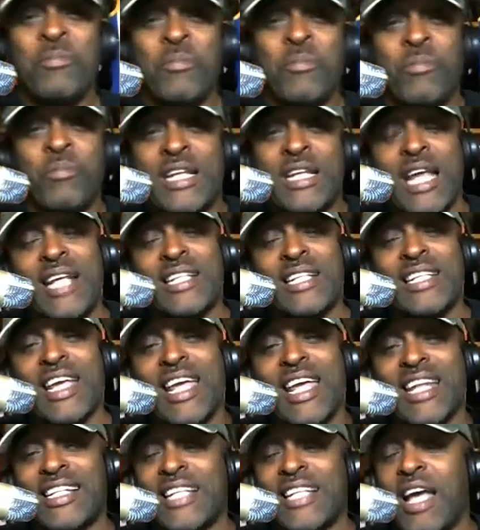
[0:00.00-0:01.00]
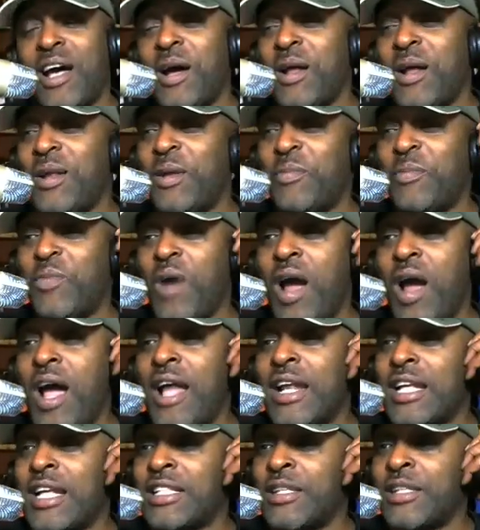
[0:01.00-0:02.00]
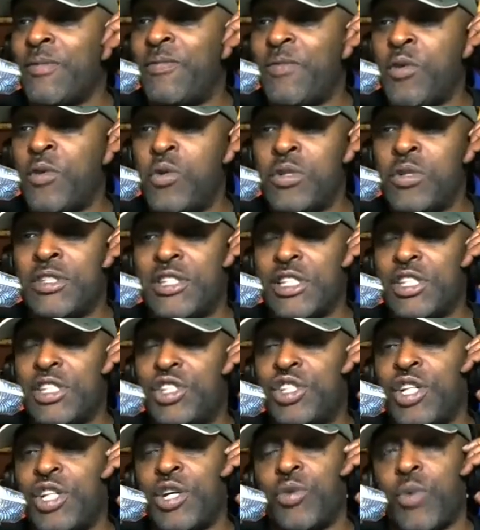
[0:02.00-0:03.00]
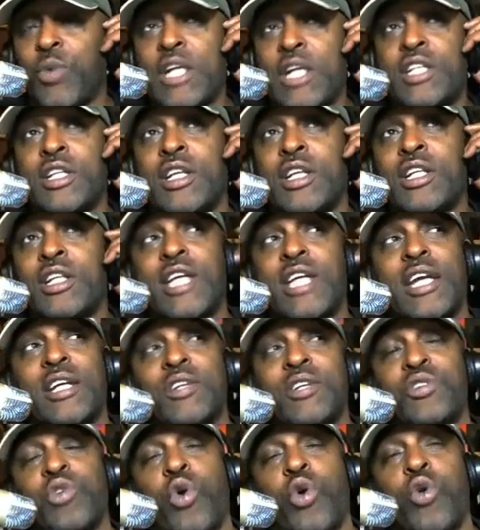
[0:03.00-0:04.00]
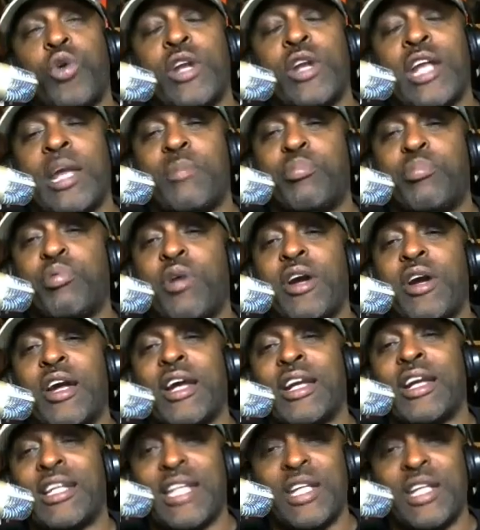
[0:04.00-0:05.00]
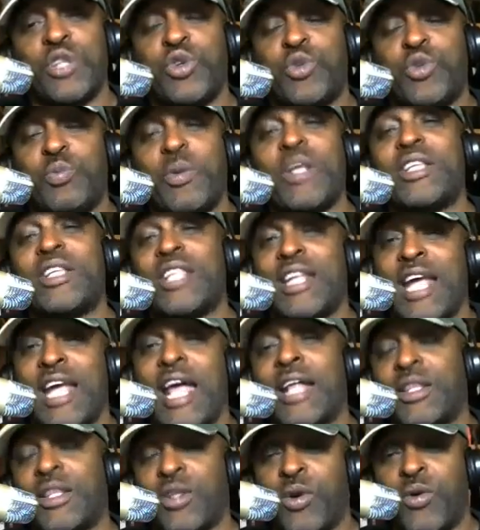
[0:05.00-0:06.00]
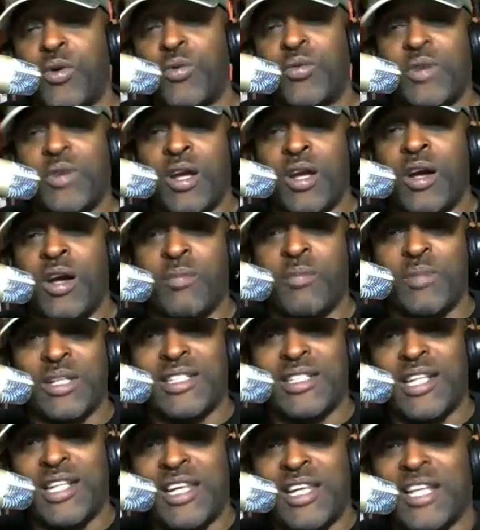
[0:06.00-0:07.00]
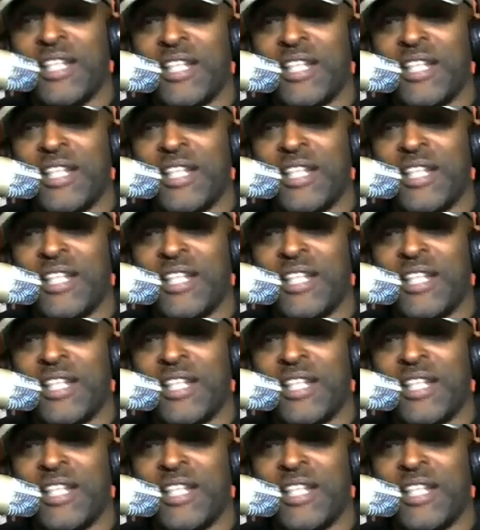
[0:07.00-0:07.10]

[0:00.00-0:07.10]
But they says LeBron has influenced this generation to take control of their brand. Can you speak to that though, Mr. Lynch?